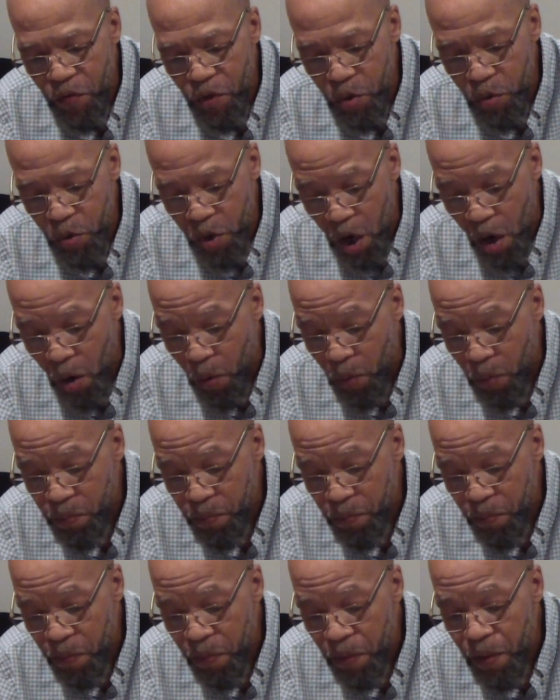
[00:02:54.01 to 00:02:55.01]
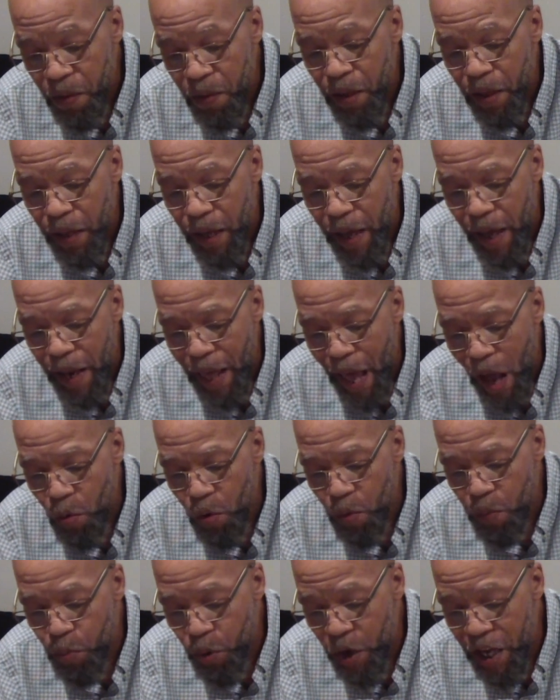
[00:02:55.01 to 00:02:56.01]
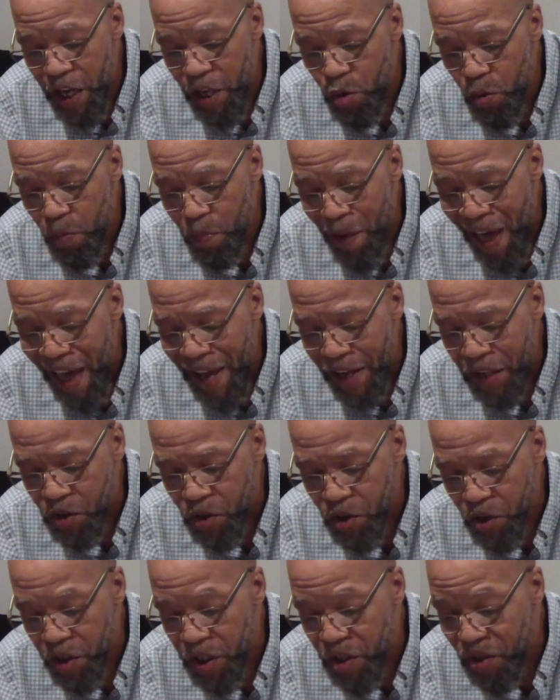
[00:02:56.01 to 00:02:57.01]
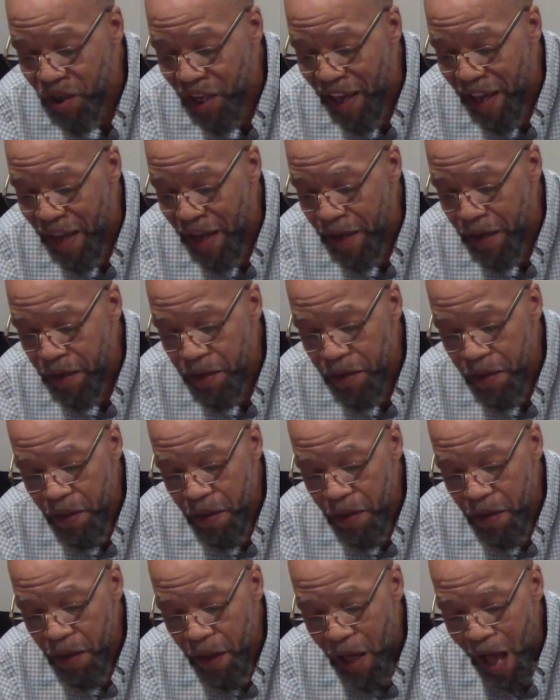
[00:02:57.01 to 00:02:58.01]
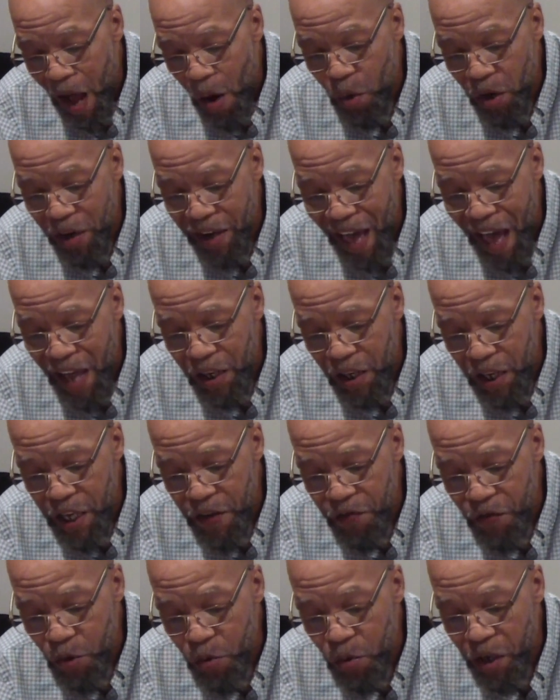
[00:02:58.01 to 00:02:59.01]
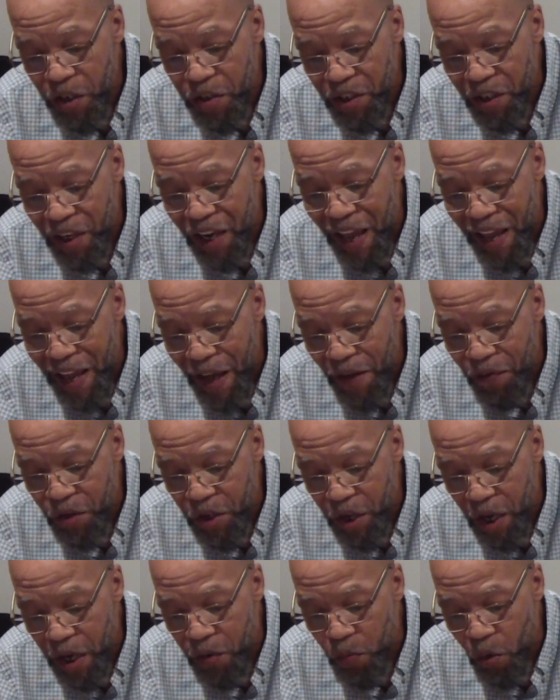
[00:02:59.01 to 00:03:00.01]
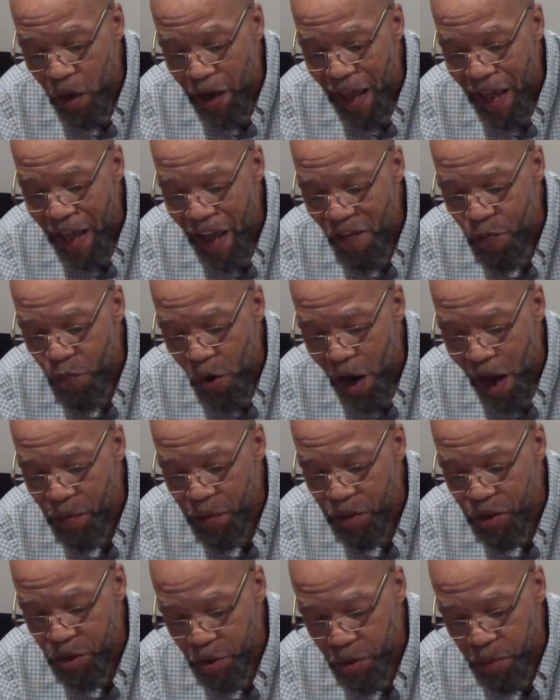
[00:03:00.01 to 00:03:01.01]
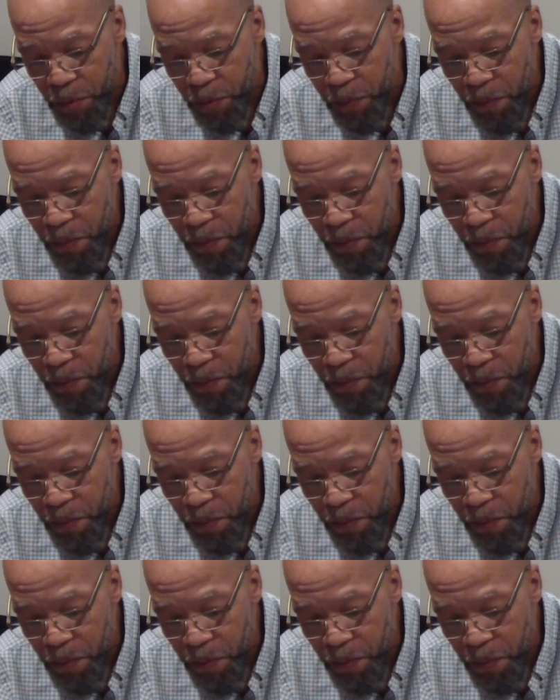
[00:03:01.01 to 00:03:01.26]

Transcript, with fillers: you go. And I will bring you back to this land. I will not leave you until I have done what I have promised you.